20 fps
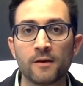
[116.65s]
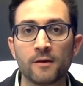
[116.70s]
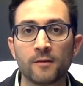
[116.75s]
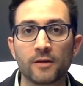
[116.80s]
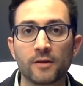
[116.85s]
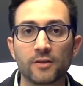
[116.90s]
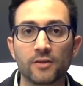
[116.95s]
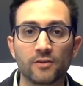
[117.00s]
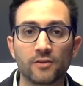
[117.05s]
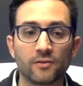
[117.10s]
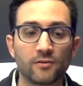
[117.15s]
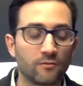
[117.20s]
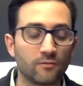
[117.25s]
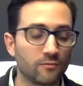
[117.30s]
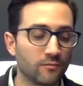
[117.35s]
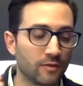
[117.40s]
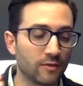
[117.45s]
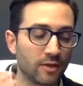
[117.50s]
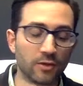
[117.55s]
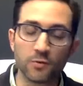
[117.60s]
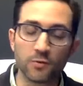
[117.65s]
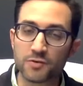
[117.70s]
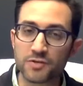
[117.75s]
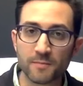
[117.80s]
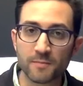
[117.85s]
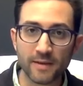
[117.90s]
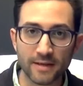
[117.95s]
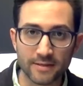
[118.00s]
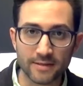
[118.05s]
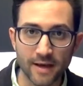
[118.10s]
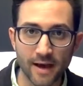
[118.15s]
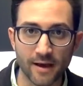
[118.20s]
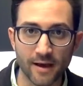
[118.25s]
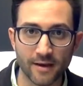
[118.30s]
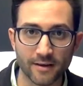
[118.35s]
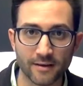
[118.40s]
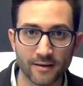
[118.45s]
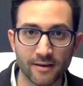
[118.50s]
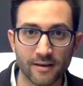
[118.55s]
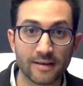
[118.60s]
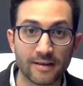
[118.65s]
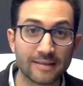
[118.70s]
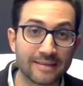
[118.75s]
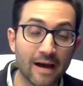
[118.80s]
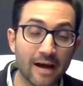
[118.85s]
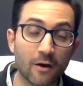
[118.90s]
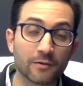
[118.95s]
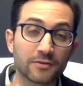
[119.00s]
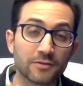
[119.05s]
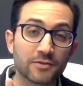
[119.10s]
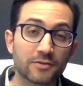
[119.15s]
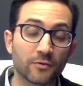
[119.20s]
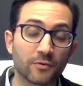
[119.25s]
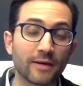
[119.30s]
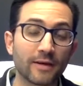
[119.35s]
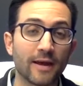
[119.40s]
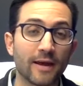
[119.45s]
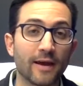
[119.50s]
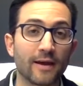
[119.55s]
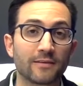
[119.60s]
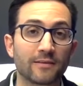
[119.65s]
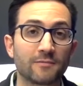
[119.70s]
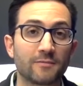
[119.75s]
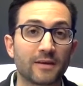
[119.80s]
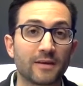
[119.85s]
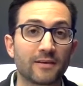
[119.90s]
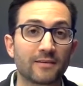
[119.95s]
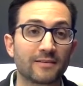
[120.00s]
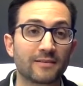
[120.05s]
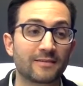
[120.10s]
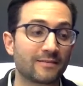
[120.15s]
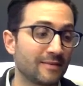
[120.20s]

Like, it used to be a day. Now it's 3 days because